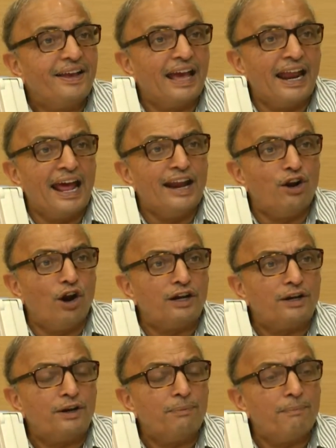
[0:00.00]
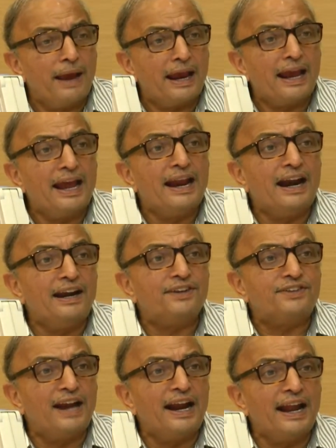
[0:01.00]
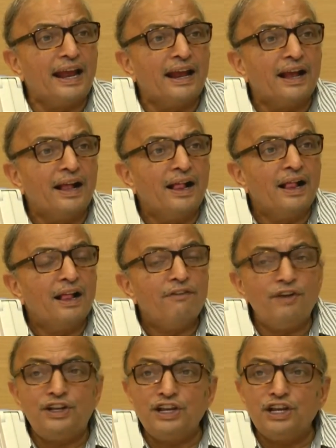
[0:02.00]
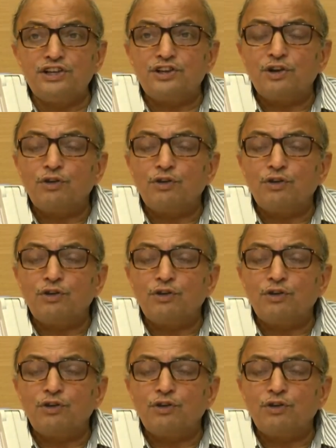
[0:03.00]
Can I not make an understanding which is